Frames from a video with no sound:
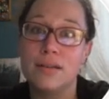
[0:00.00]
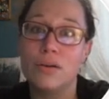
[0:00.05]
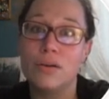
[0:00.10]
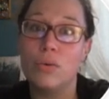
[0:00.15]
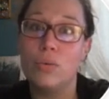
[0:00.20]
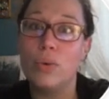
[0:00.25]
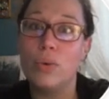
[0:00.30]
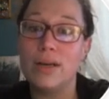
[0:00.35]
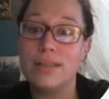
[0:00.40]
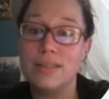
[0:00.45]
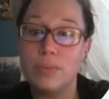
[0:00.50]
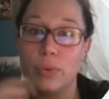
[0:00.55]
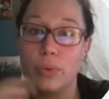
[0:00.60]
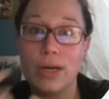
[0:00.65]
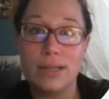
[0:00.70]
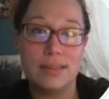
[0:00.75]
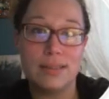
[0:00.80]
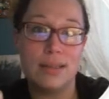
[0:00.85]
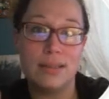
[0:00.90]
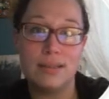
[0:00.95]
was
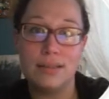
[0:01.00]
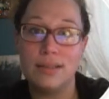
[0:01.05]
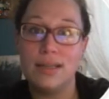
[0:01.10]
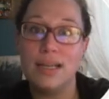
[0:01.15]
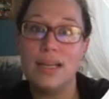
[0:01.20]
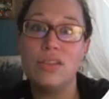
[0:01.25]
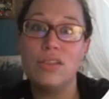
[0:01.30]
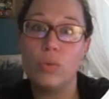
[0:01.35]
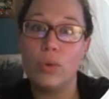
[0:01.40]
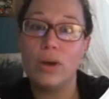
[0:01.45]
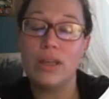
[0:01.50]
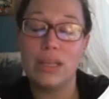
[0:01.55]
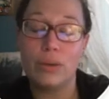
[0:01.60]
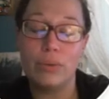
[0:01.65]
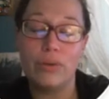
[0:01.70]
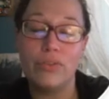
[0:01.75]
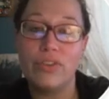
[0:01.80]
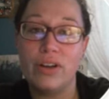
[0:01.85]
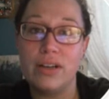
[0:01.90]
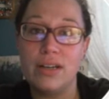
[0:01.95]
present in the way they were
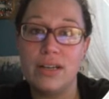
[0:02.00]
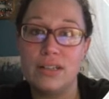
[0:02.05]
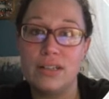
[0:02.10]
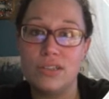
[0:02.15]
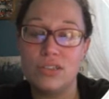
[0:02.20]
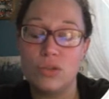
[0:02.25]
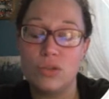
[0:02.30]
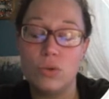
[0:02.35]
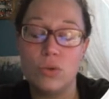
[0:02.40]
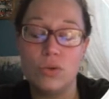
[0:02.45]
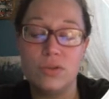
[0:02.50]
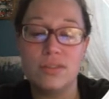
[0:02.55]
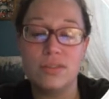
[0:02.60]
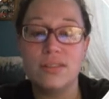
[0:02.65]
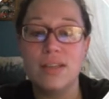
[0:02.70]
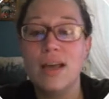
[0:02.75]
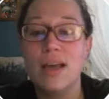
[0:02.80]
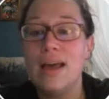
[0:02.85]
funding schools.